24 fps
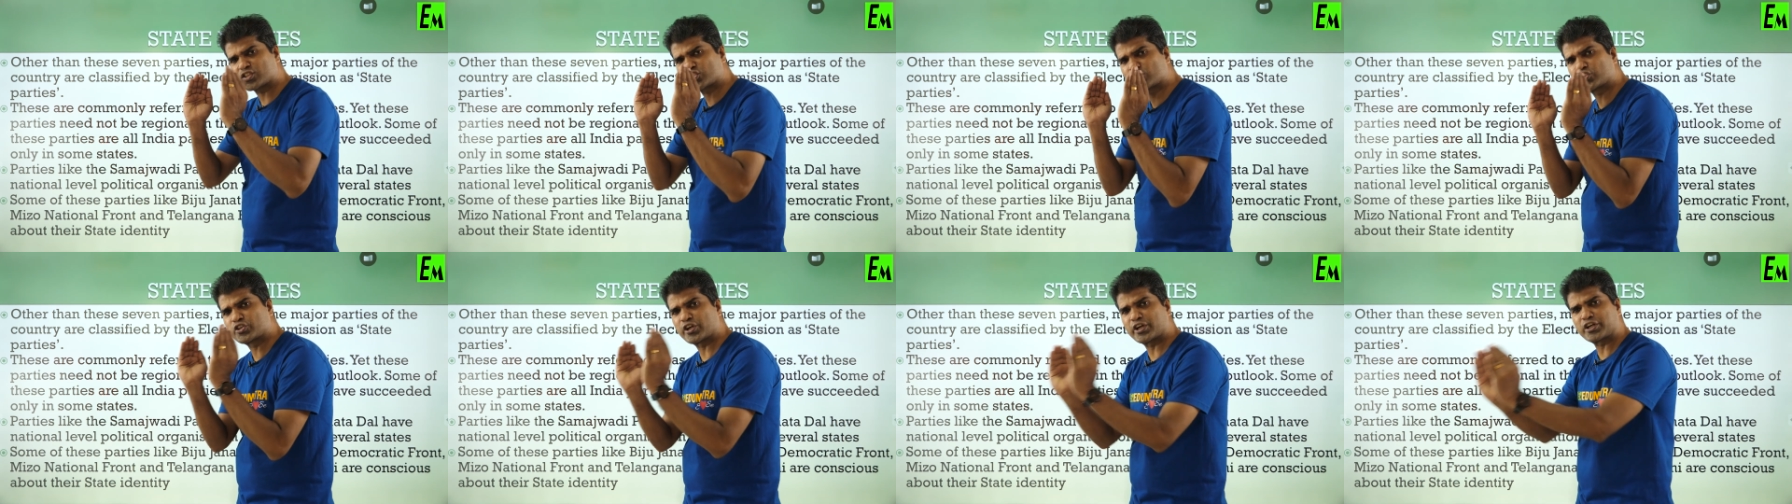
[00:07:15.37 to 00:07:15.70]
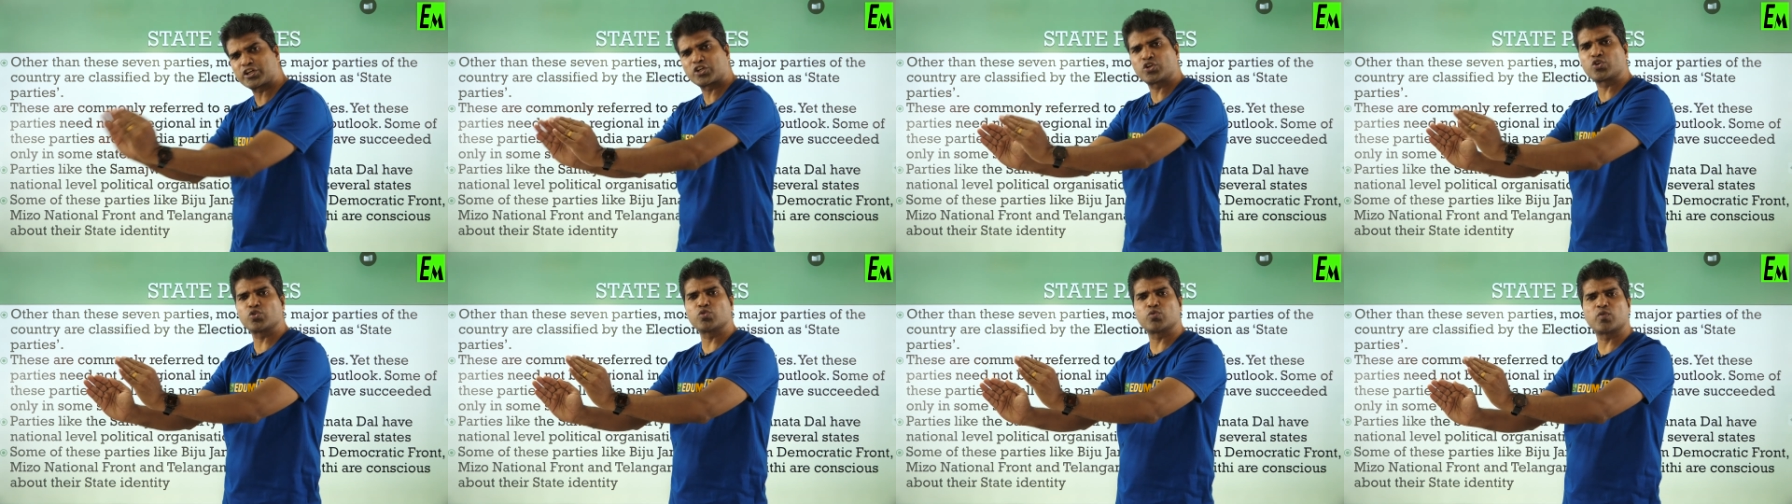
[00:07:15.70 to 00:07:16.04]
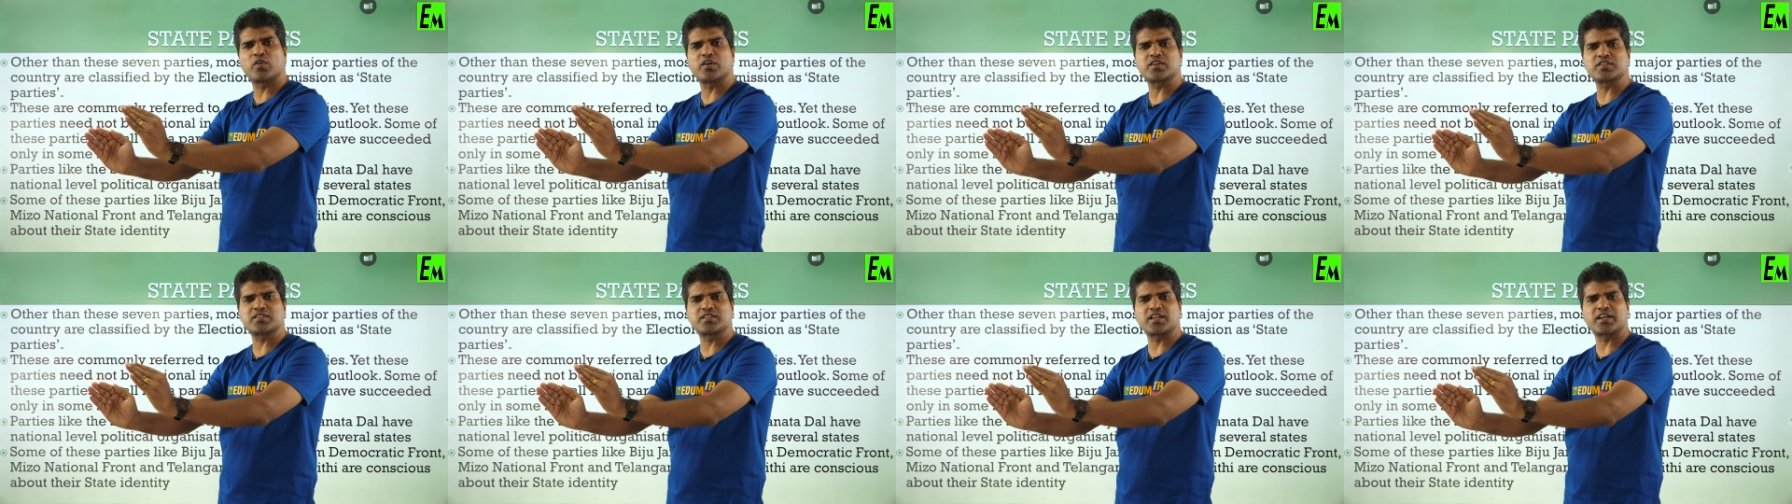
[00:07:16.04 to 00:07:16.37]
strict
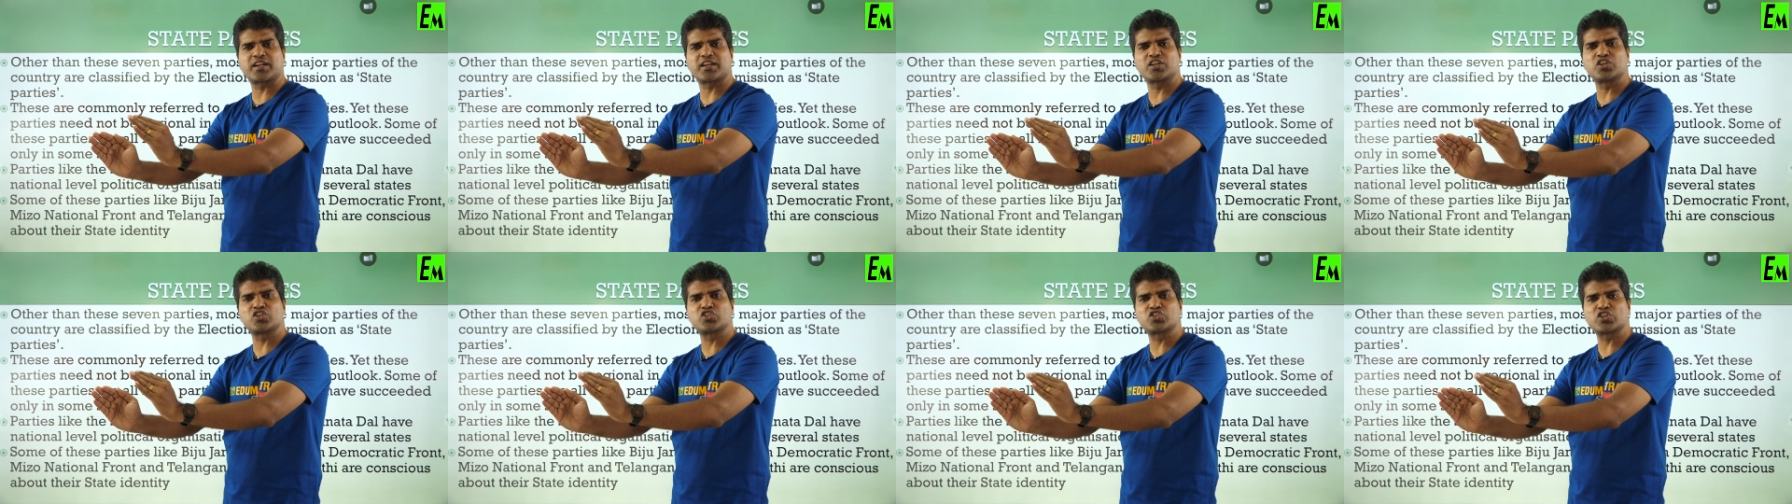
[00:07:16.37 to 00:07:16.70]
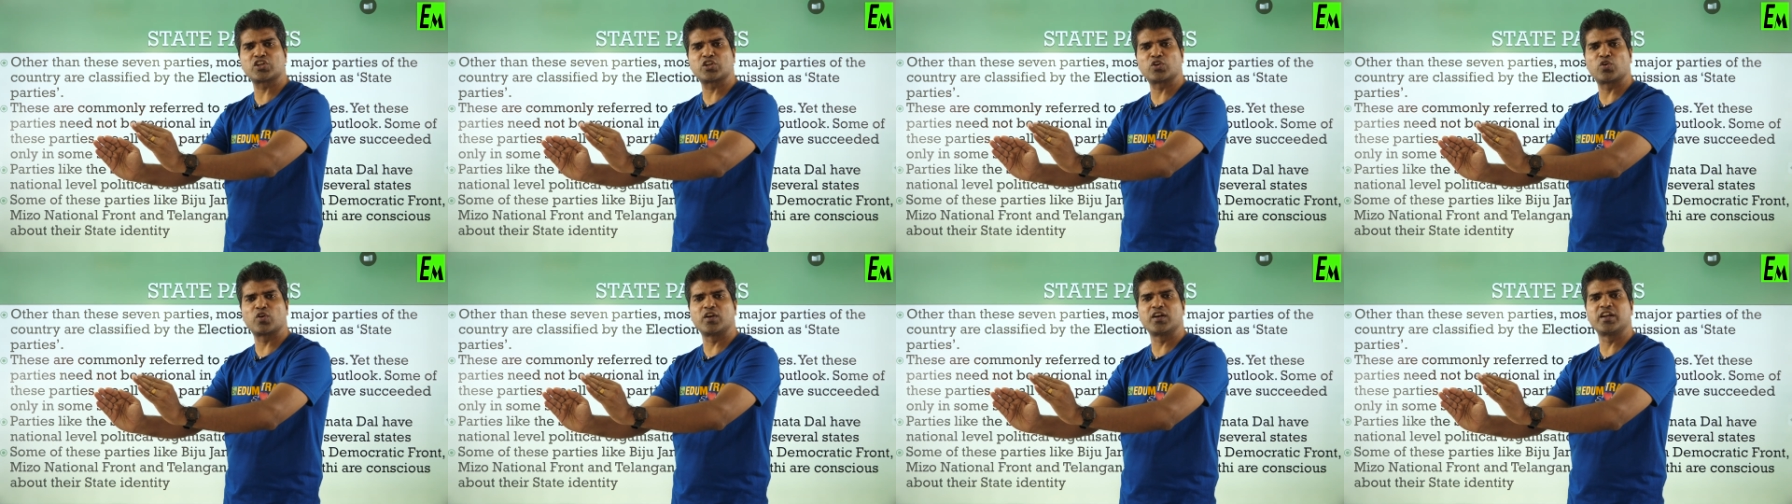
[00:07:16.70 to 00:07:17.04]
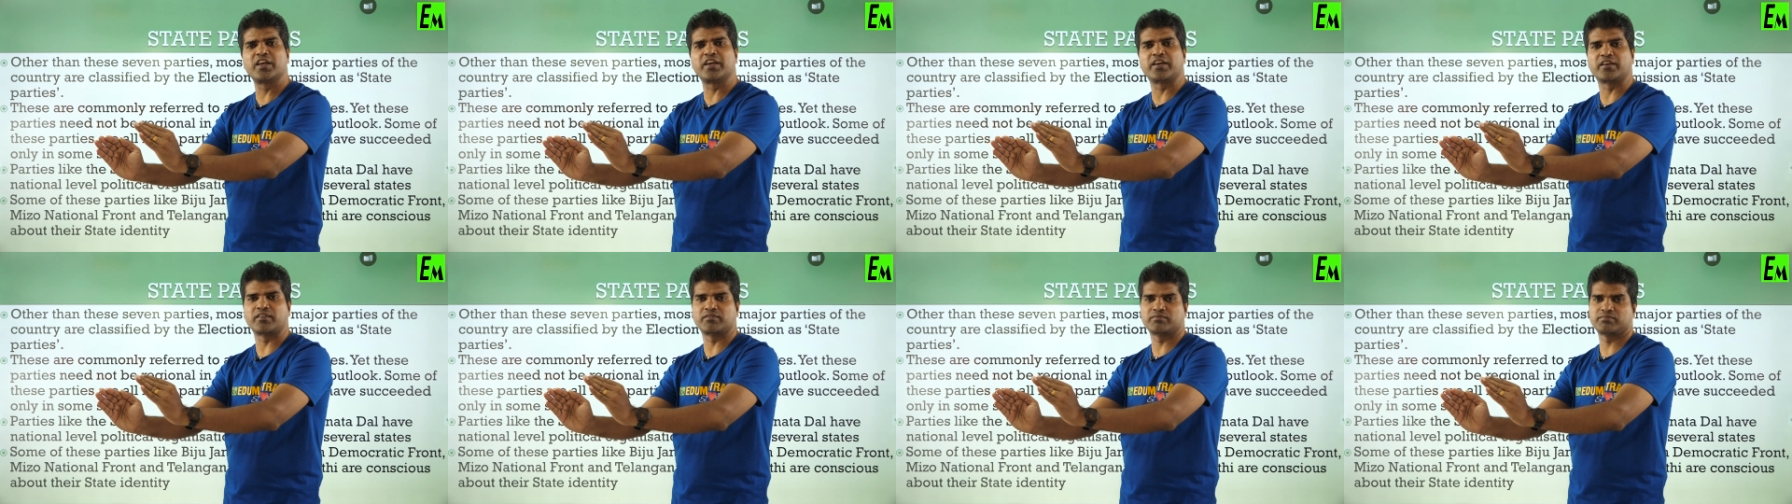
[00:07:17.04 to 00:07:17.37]
towards the region
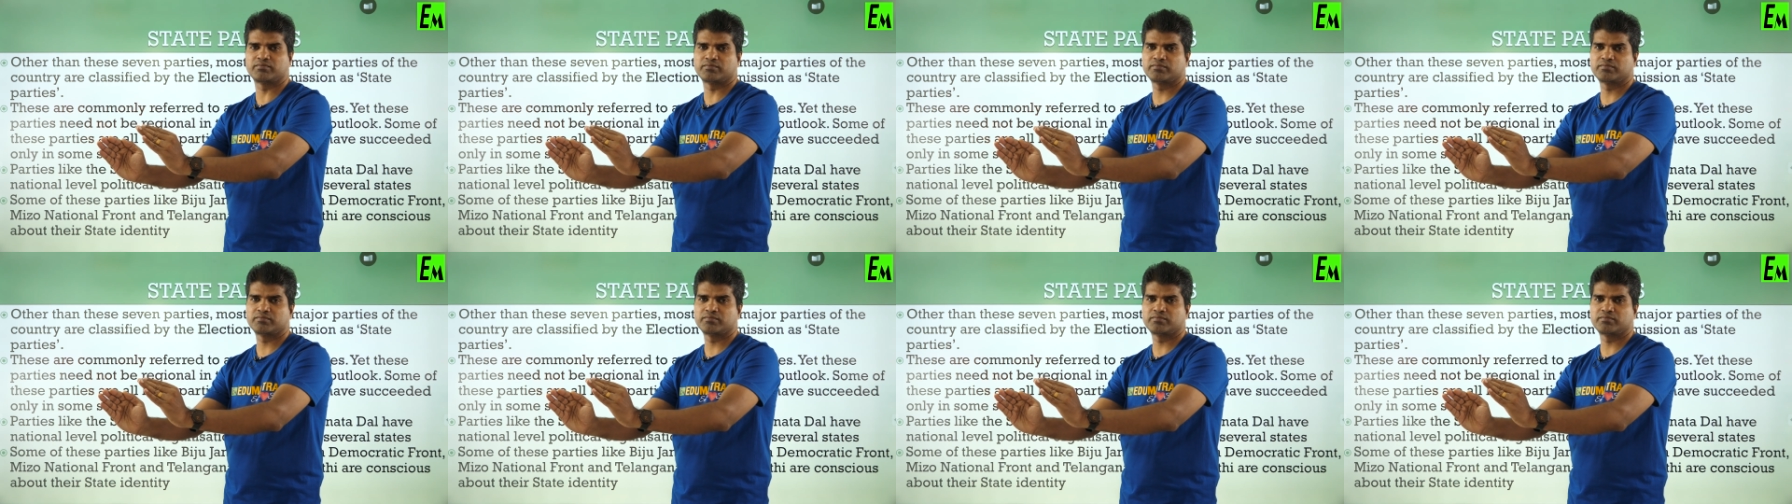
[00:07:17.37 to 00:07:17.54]
only.